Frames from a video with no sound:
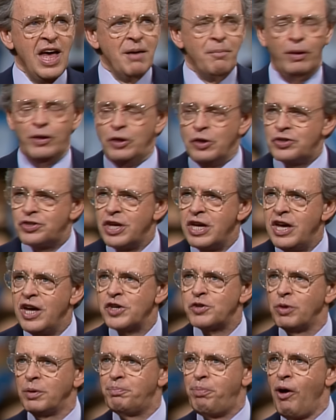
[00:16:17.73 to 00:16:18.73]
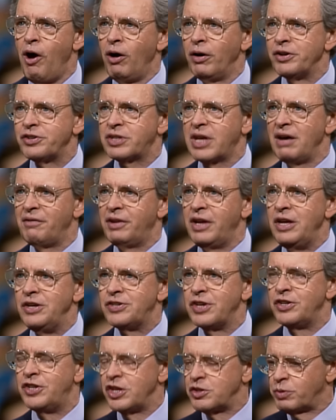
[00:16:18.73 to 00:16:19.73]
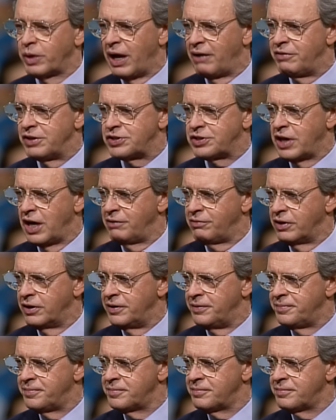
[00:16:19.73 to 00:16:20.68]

But you see, here's what Paul discovered. He says, Here's what I've discovered.